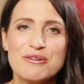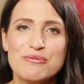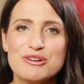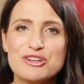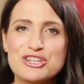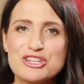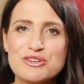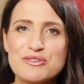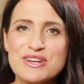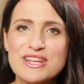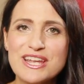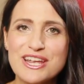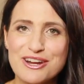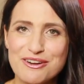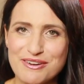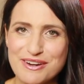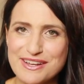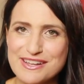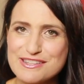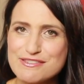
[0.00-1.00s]
When shooting
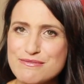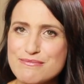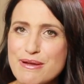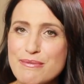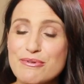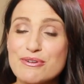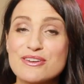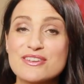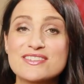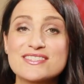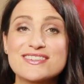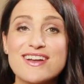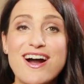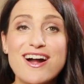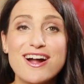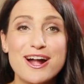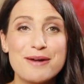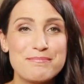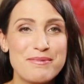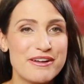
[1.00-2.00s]
earrings, remember to
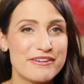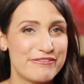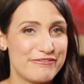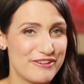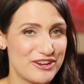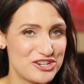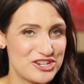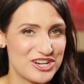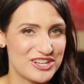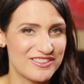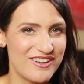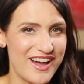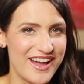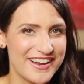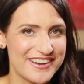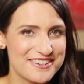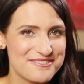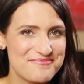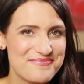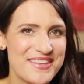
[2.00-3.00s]
stock up on fishing
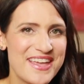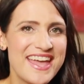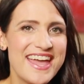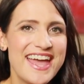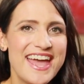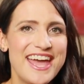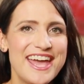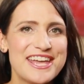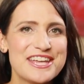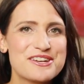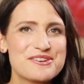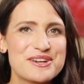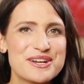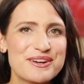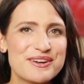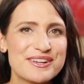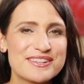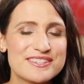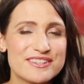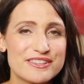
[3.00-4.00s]
line. Hang your
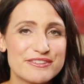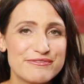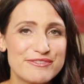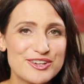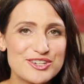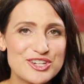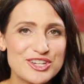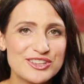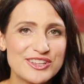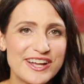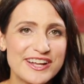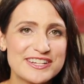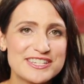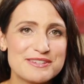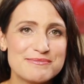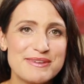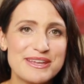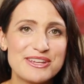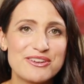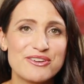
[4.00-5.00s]
earrings on the fishing line
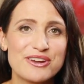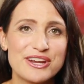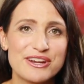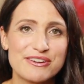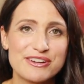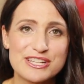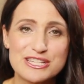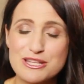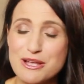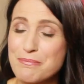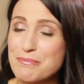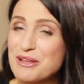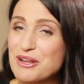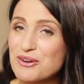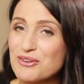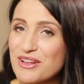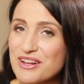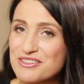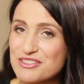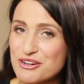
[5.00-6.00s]
to make your earrings
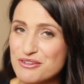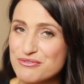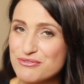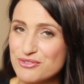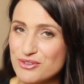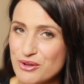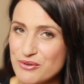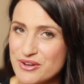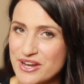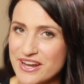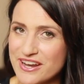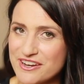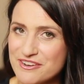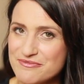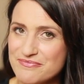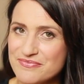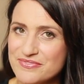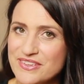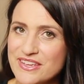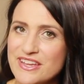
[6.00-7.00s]
appear like they're
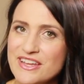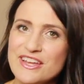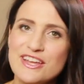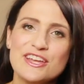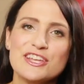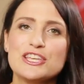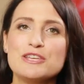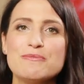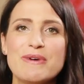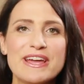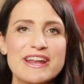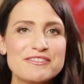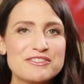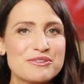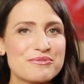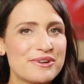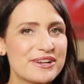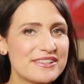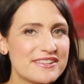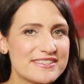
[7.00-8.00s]
floating. You might have
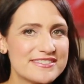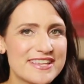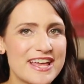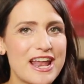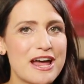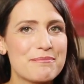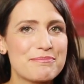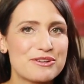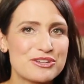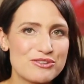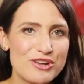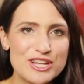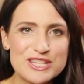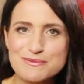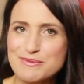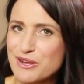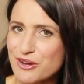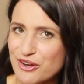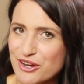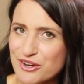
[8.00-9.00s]
to rig the setup, but
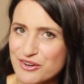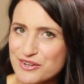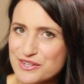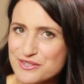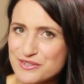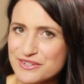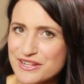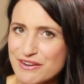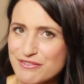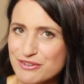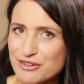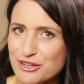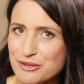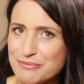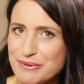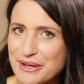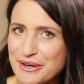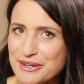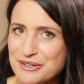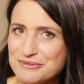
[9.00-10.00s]
trust me, your earrings will never
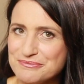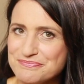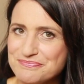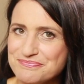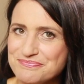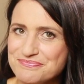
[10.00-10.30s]
look better.